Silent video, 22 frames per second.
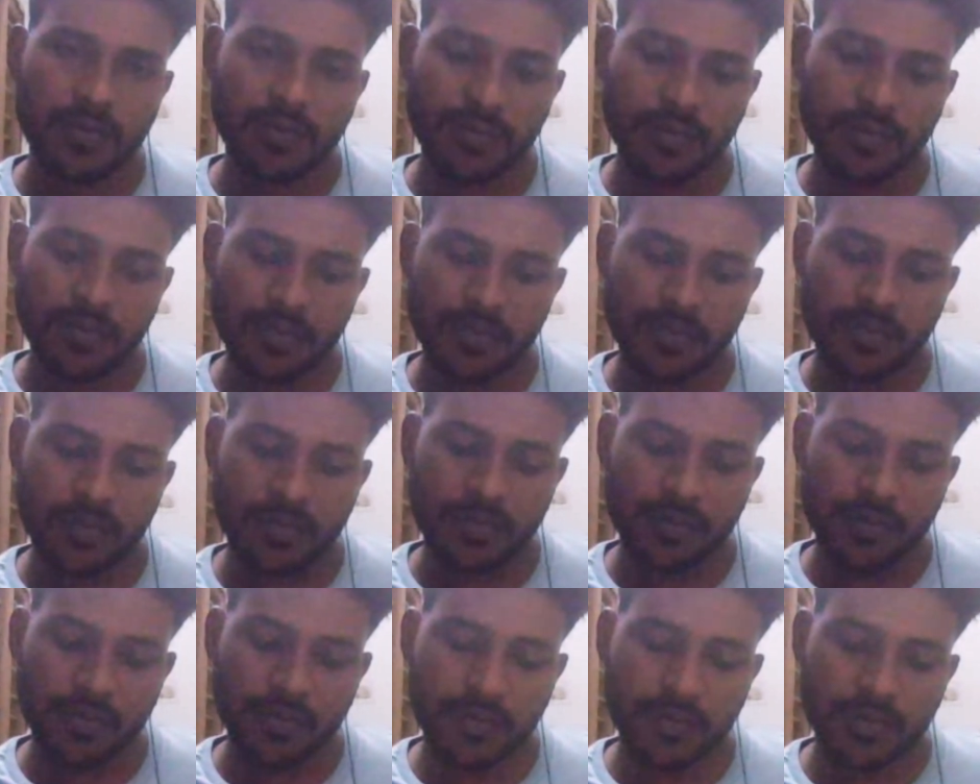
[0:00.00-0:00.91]
jitter.
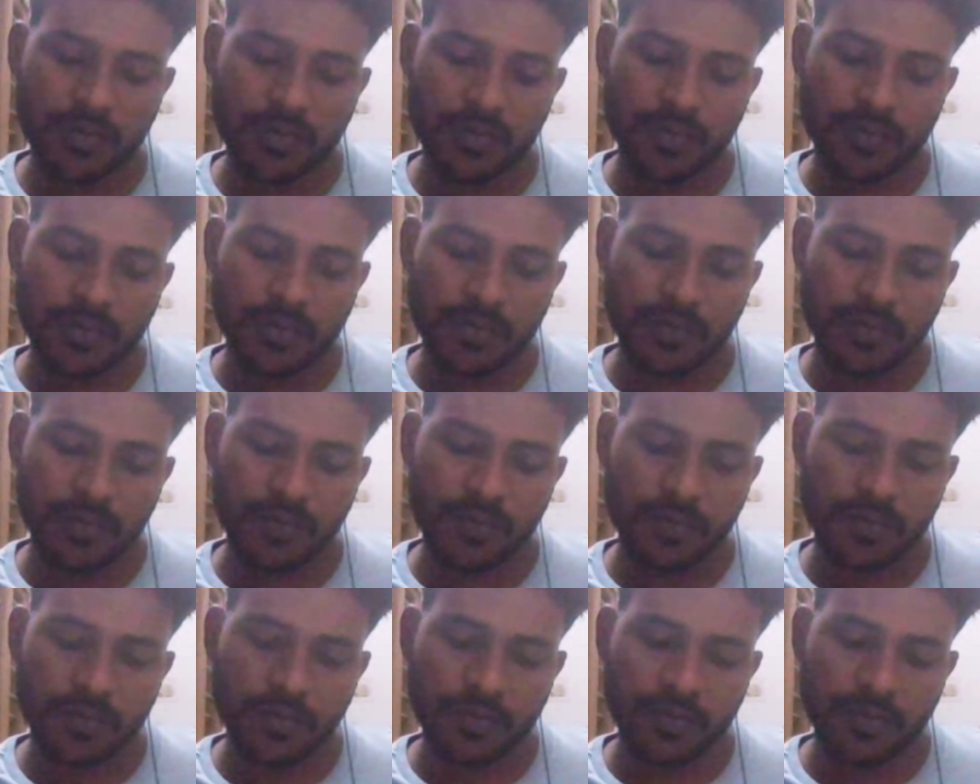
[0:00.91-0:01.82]
And
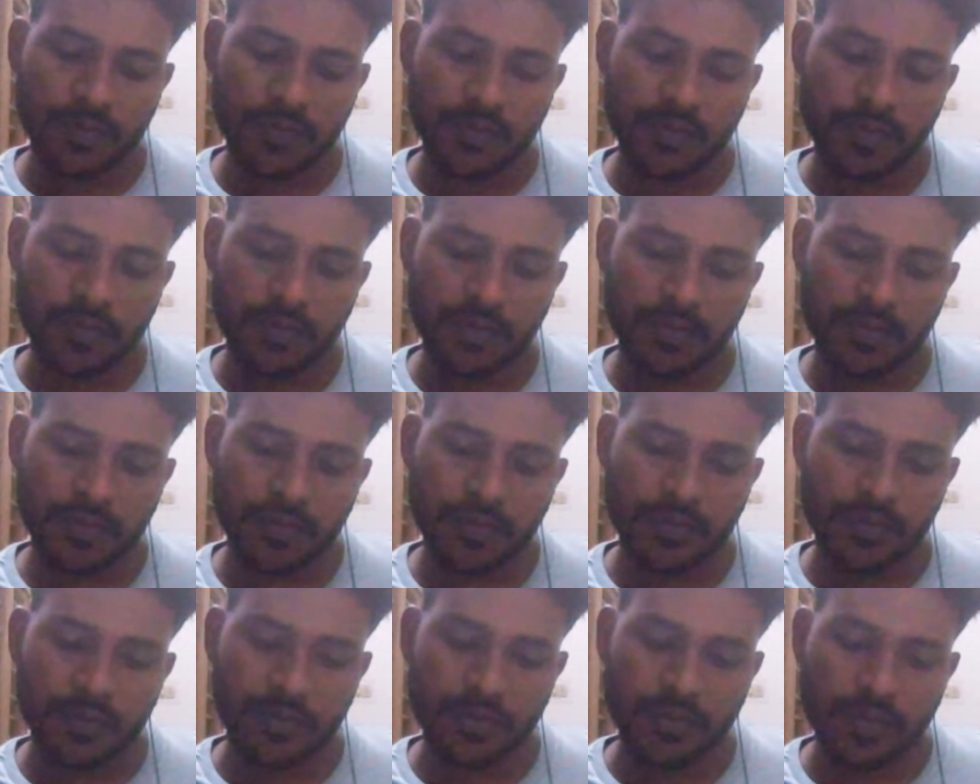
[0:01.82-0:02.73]
what are
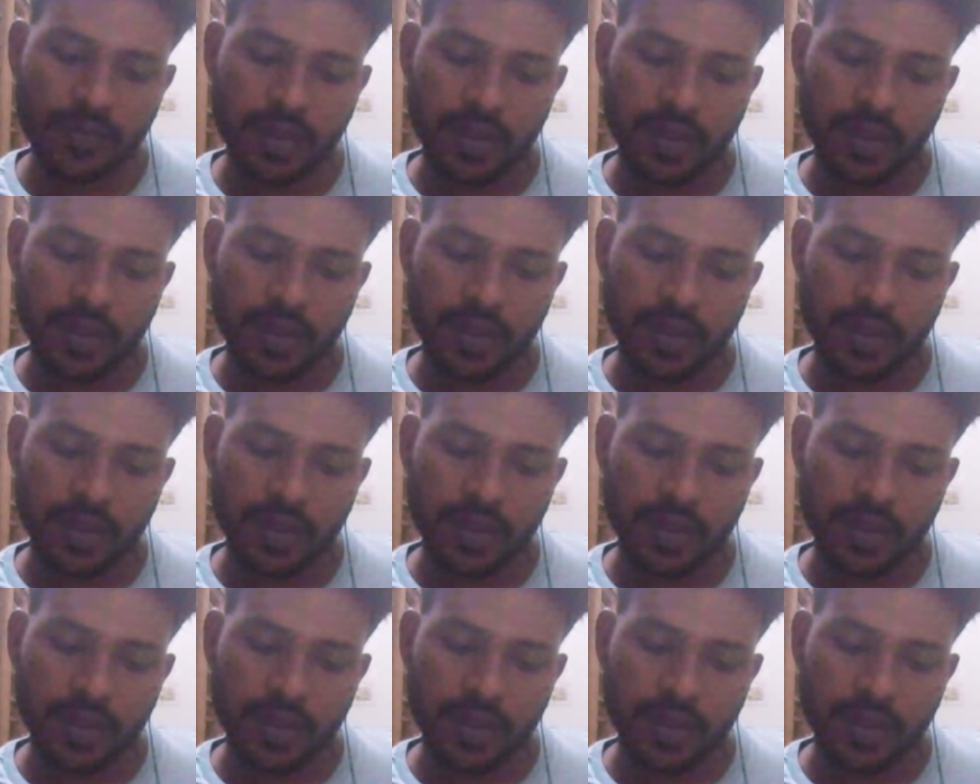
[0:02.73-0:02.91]
the